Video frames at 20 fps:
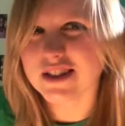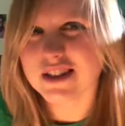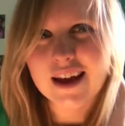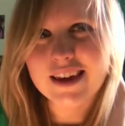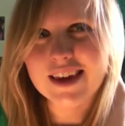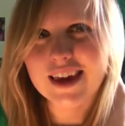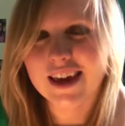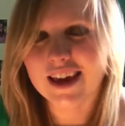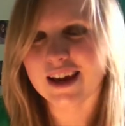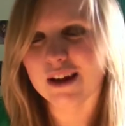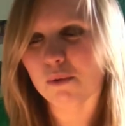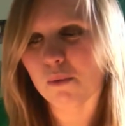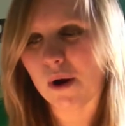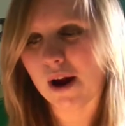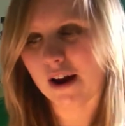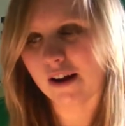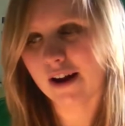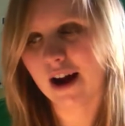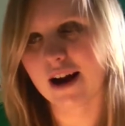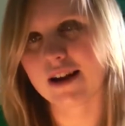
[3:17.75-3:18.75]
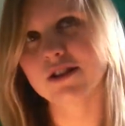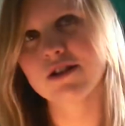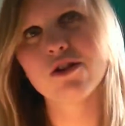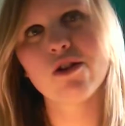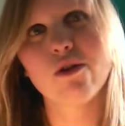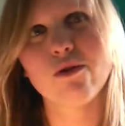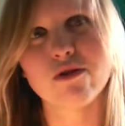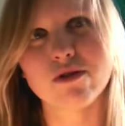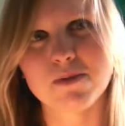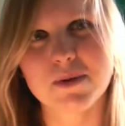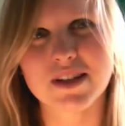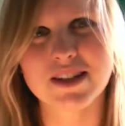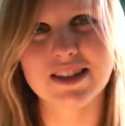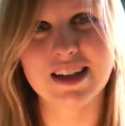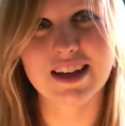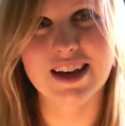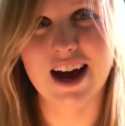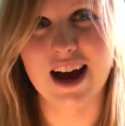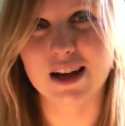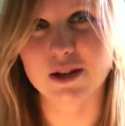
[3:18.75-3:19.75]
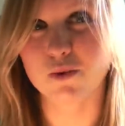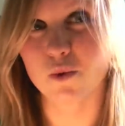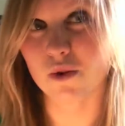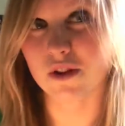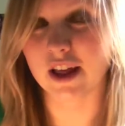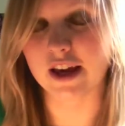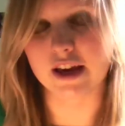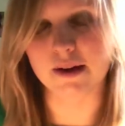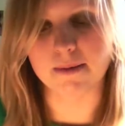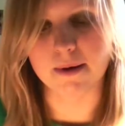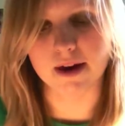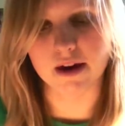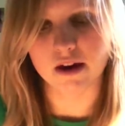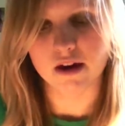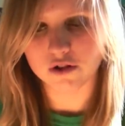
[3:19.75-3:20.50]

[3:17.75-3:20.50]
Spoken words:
I can't wear guys' clothes because then guys won't like me.